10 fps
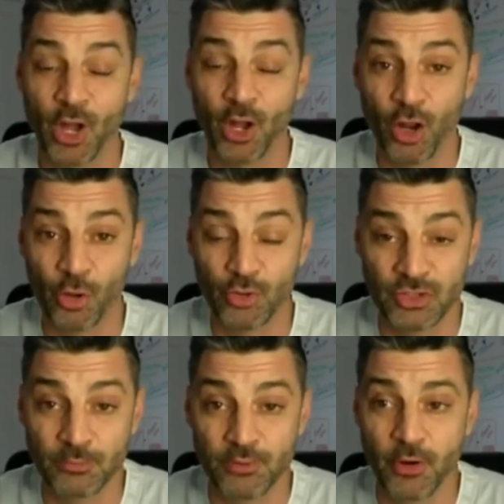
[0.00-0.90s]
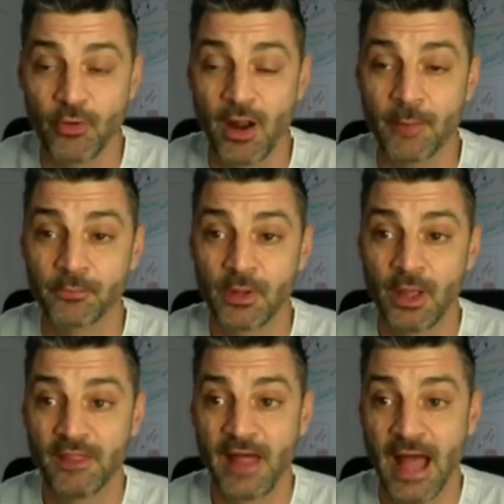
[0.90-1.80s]
a coaching program
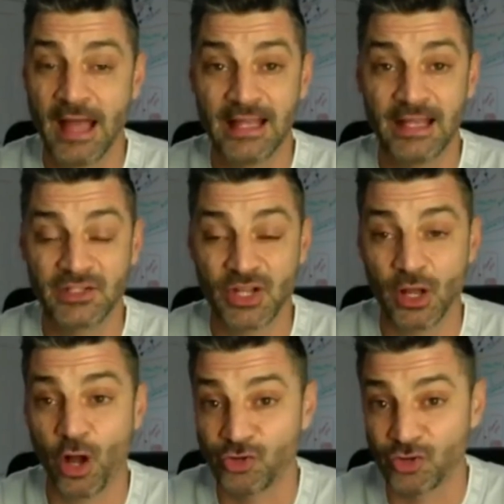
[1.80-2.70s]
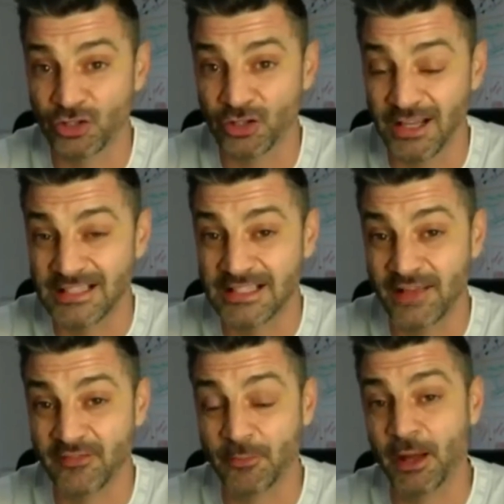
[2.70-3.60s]
that is
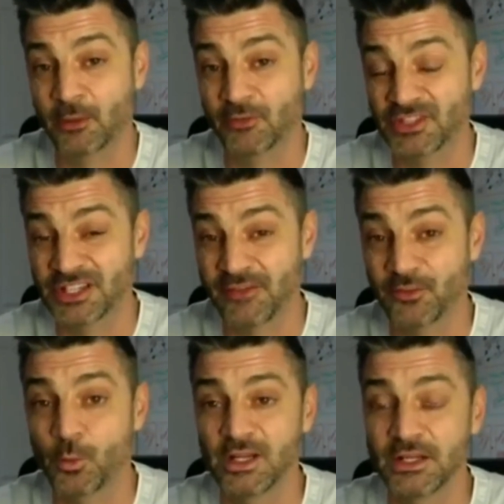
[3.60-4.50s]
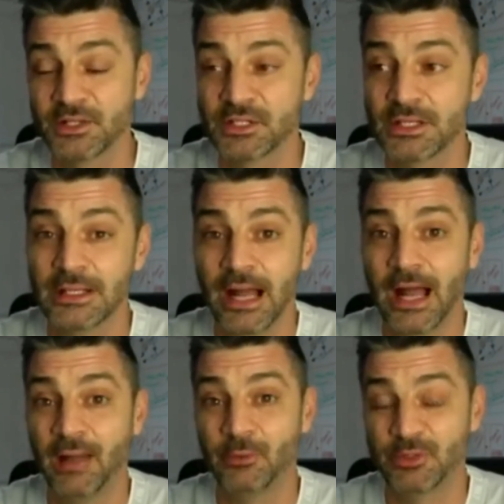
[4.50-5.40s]
£197 for 7 weeks.
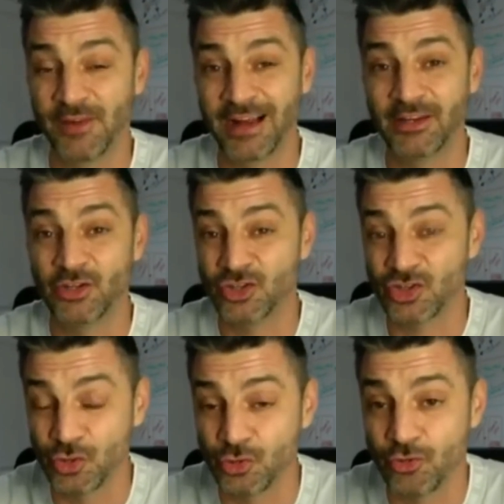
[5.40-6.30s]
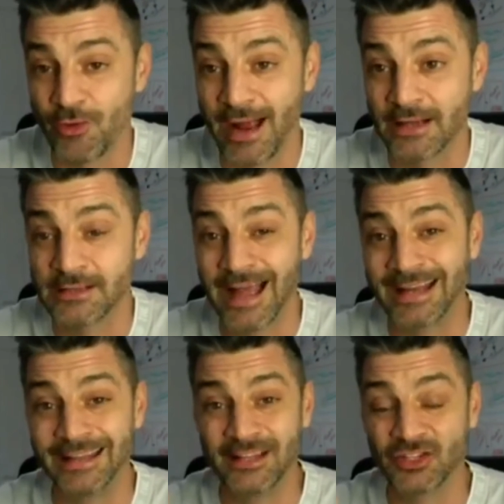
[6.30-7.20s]
It was valued at £2,000.
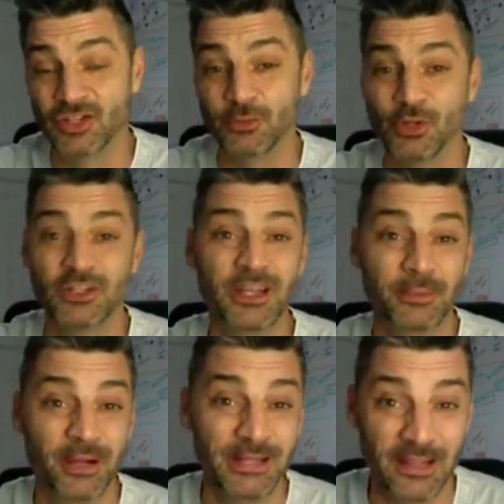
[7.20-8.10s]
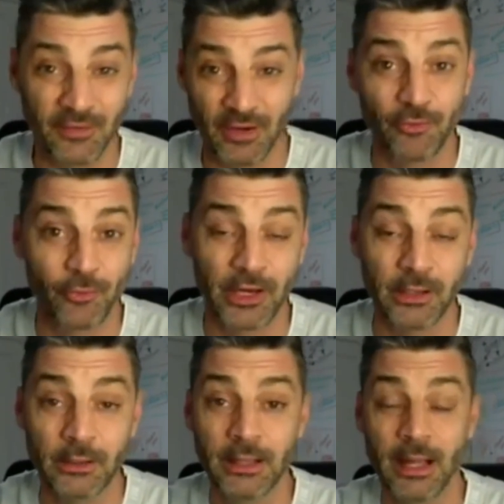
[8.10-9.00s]
And in this community, I'm going to be giving it free.
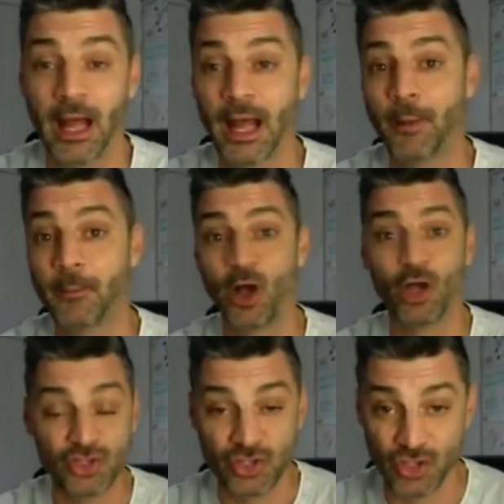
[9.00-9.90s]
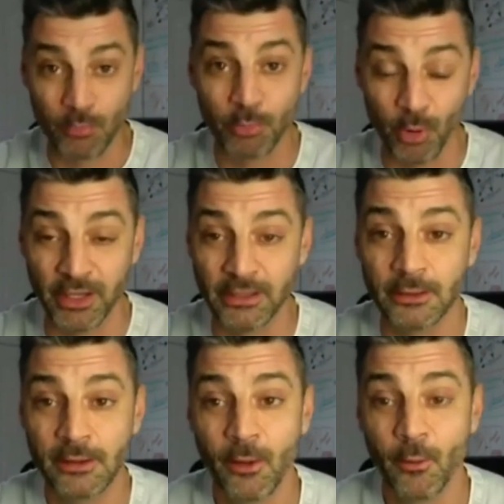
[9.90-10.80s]
At some
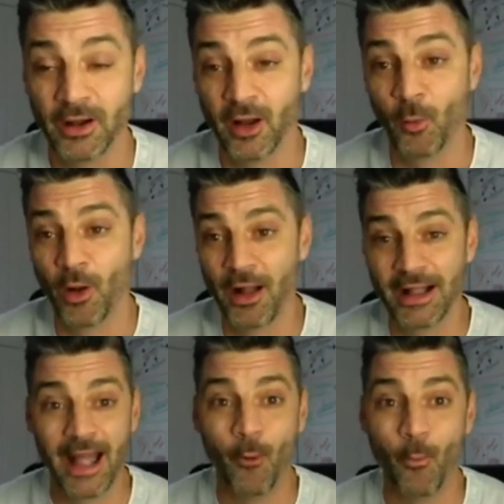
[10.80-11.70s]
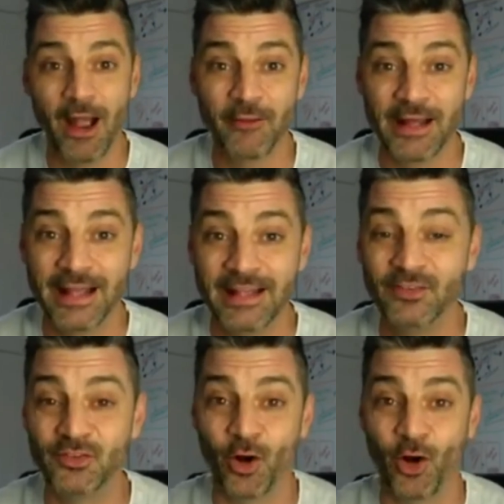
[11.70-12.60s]
point, when I work out where it
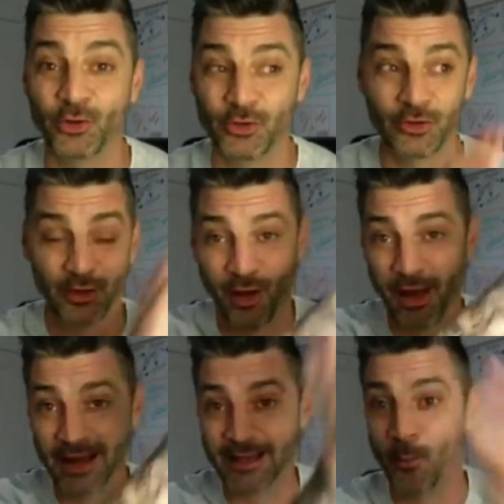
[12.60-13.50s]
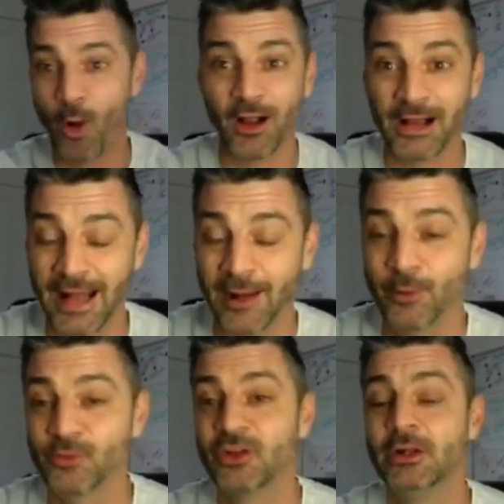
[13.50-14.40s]
is online in what
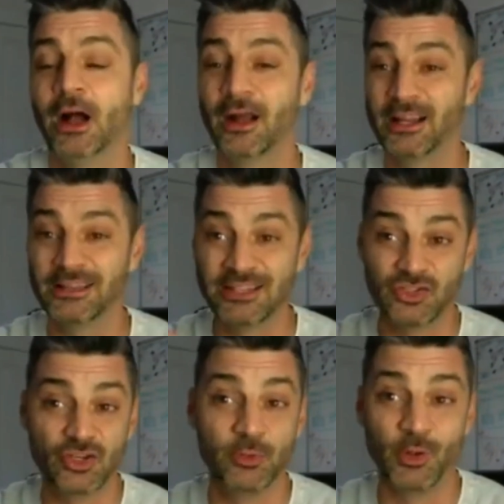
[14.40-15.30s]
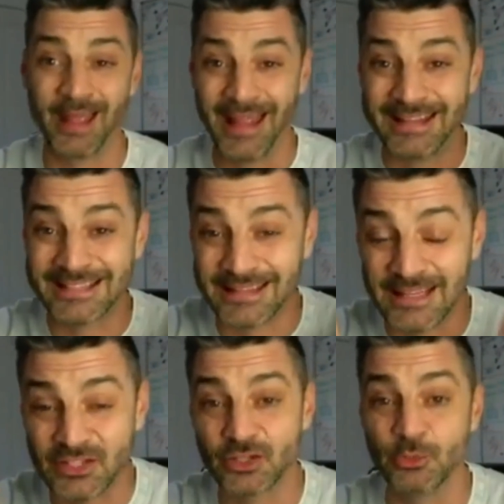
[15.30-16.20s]
cloud, I'm going to distribute it into
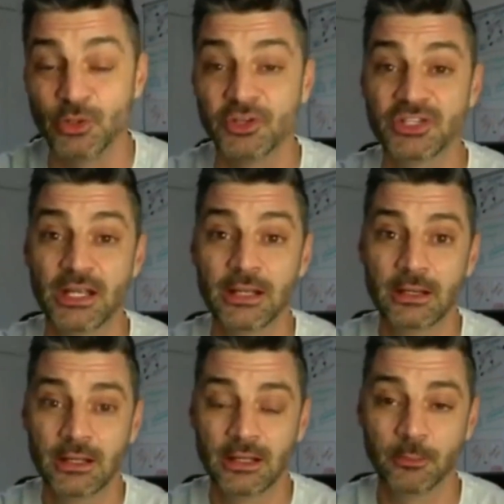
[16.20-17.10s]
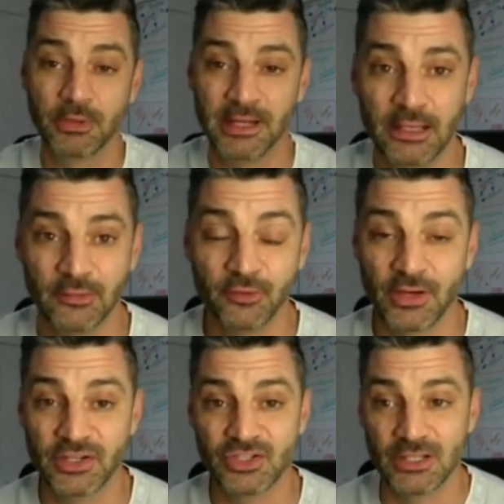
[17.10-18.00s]
this community completely
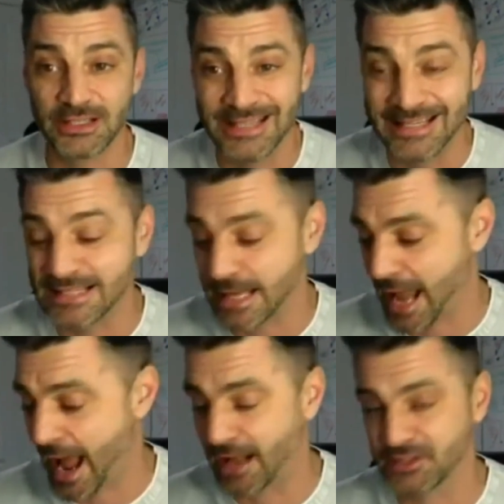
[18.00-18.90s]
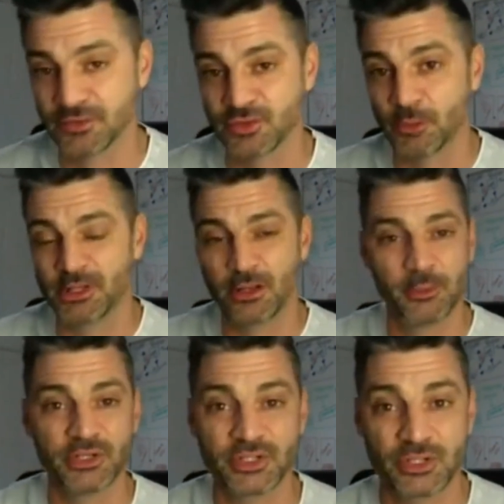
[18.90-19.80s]
free. So you need to get active. So it'll be
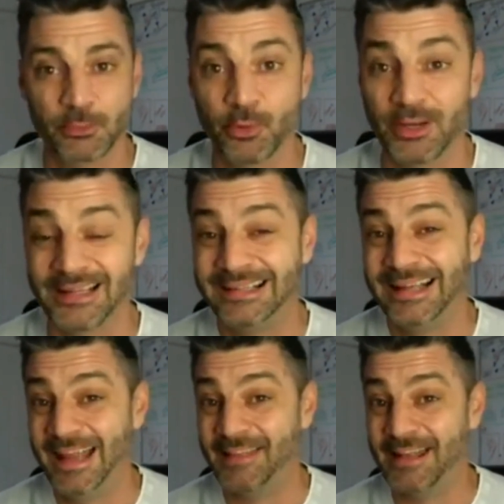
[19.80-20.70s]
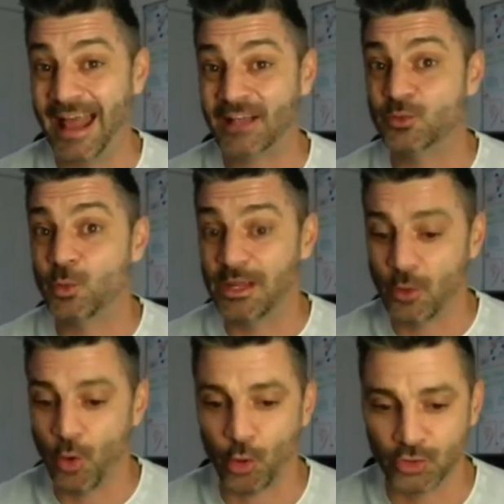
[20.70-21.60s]
coming at some point in the next week
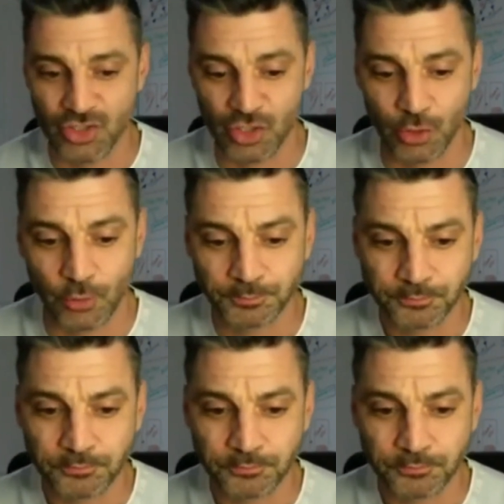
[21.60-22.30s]
or two.